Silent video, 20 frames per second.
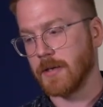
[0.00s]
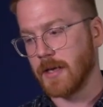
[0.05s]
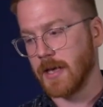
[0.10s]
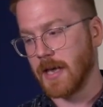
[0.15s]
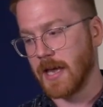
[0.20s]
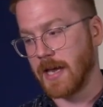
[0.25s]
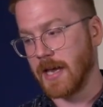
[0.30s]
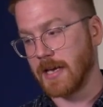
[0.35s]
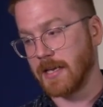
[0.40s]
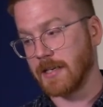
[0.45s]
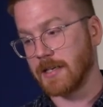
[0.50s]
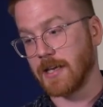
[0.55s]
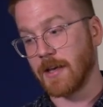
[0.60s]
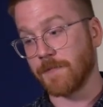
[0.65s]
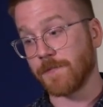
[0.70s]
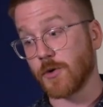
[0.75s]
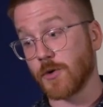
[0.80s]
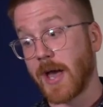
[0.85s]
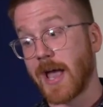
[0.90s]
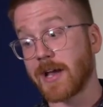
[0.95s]
And
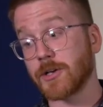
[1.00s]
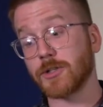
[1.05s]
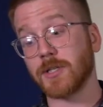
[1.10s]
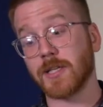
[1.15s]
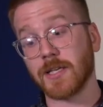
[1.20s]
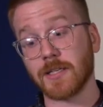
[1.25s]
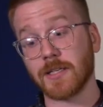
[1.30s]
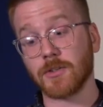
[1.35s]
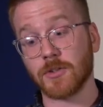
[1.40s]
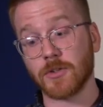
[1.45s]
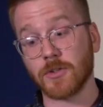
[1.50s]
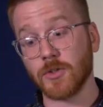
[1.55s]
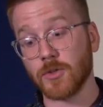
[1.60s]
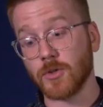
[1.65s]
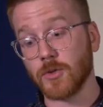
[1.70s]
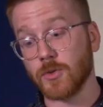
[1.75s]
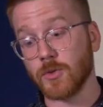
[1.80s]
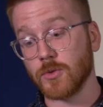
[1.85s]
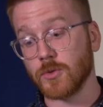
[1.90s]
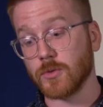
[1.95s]
if you actually
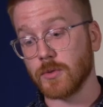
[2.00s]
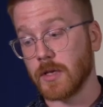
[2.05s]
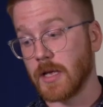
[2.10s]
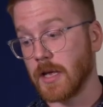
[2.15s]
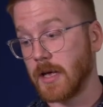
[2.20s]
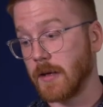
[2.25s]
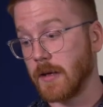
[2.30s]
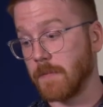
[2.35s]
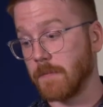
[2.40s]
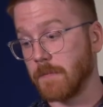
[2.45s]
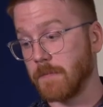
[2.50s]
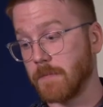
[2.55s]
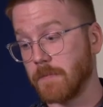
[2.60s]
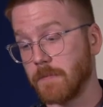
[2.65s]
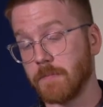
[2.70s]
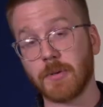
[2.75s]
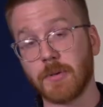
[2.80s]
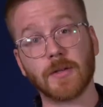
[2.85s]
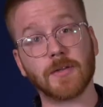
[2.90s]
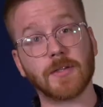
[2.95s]
do
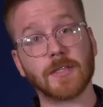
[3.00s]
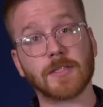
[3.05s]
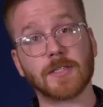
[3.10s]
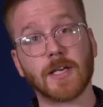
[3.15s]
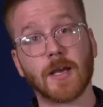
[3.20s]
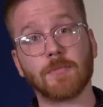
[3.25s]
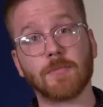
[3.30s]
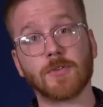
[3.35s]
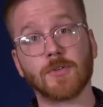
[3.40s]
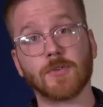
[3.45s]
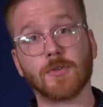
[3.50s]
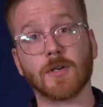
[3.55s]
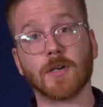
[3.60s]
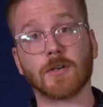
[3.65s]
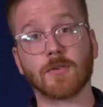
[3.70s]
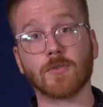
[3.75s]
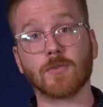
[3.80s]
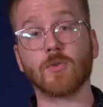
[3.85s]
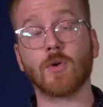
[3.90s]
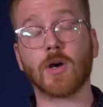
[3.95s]
build this up to
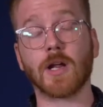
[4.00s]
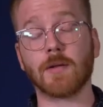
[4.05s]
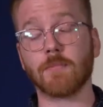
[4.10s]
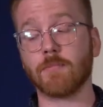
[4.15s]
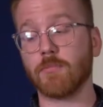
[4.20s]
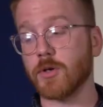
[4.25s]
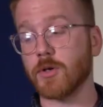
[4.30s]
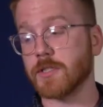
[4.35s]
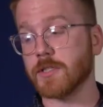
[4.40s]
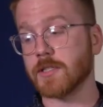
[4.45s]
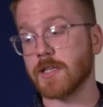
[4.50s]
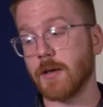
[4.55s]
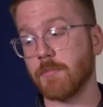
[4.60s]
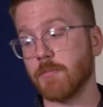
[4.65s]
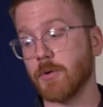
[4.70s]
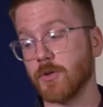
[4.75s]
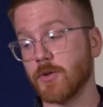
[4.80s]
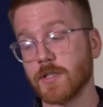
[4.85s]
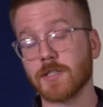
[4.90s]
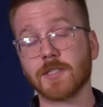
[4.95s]
quite a brisk
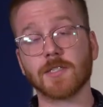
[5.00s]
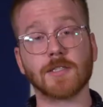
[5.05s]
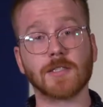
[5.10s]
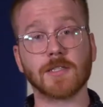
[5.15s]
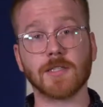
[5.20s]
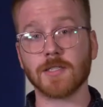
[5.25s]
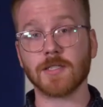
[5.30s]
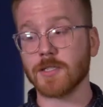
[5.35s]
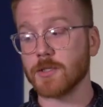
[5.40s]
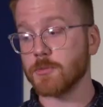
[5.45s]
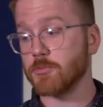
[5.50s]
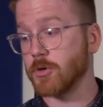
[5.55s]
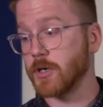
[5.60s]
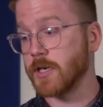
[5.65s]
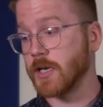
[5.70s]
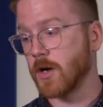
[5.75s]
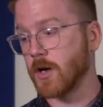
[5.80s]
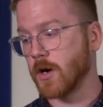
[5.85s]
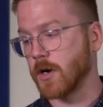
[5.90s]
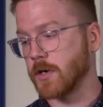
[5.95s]
tempo, this is pretty
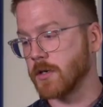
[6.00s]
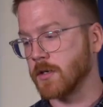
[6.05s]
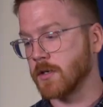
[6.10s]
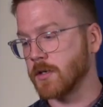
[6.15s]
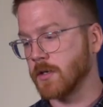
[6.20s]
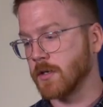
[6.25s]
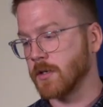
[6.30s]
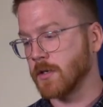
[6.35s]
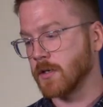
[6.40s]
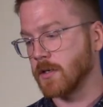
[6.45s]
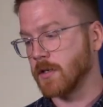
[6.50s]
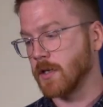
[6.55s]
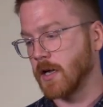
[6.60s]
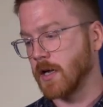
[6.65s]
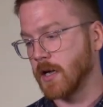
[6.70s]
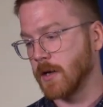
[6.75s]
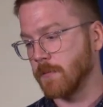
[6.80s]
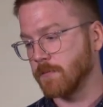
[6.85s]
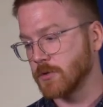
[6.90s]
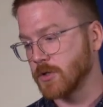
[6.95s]
hard.
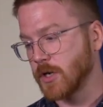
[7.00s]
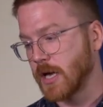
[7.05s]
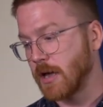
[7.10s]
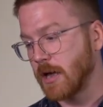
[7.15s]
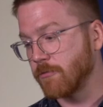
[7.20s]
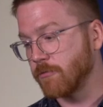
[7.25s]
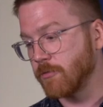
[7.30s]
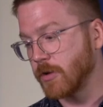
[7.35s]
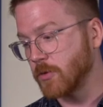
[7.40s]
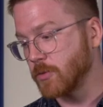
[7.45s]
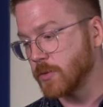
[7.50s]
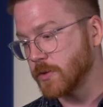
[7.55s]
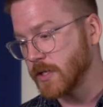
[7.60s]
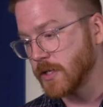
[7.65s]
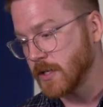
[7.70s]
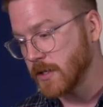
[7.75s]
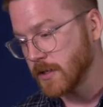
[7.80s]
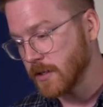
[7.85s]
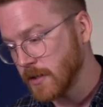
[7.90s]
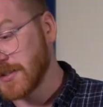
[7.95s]
So have fun with
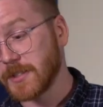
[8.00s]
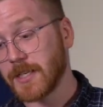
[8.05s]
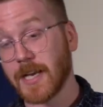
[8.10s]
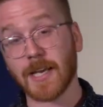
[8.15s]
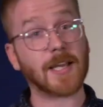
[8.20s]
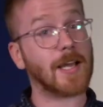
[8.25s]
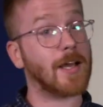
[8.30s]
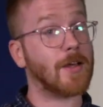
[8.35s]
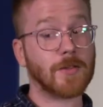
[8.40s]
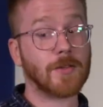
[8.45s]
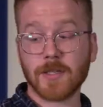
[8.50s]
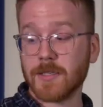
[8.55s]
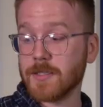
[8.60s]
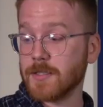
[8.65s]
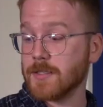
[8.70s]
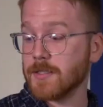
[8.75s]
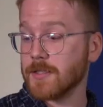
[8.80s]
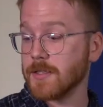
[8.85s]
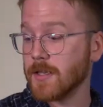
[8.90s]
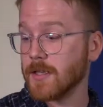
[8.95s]
it. Check out
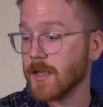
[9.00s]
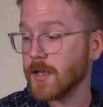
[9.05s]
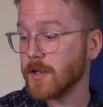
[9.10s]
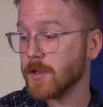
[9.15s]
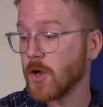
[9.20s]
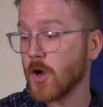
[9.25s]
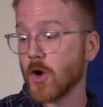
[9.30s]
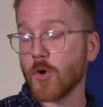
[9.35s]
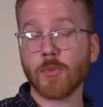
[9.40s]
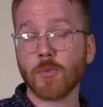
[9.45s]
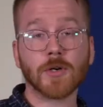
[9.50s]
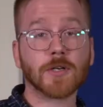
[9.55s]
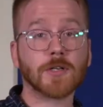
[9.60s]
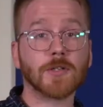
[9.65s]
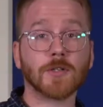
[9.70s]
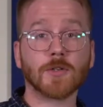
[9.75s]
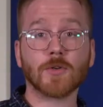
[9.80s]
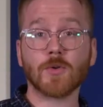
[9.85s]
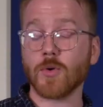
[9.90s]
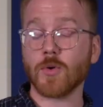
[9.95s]
the homework and
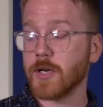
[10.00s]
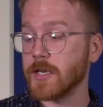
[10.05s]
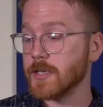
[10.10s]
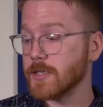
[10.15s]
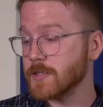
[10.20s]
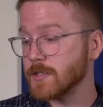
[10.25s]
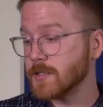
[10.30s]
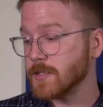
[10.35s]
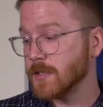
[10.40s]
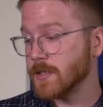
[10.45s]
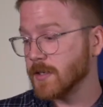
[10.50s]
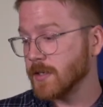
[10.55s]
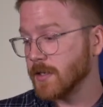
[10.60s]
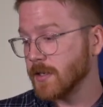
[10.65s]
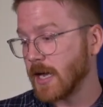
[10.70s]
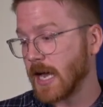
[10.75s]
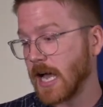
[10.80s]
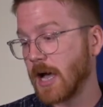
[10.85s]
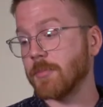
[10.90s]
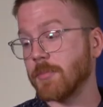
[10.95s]
the quiz.
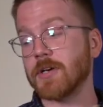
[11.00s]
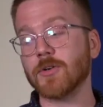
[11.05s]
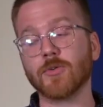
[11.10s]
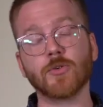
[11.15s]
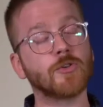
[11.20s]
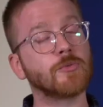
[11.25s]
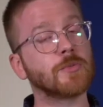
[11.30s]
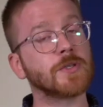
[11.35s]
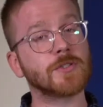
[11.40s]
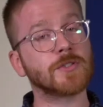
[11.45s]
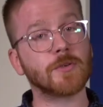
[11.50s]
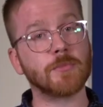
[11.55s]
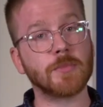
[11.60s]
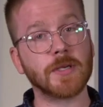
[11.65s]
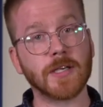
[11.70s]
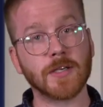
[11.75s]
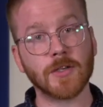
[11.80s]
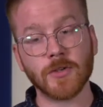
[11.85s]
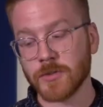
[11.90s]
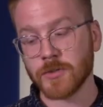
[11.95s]
How many rudiments are
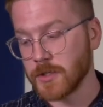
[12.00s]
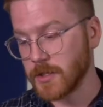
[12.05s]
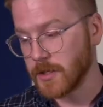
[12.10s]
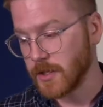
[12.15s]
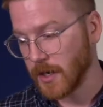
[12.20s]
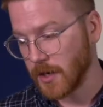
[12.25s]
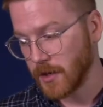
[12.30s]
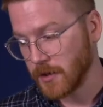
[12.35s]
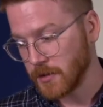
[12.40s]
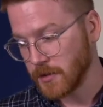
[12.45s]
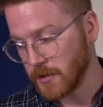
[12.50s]
being used in there?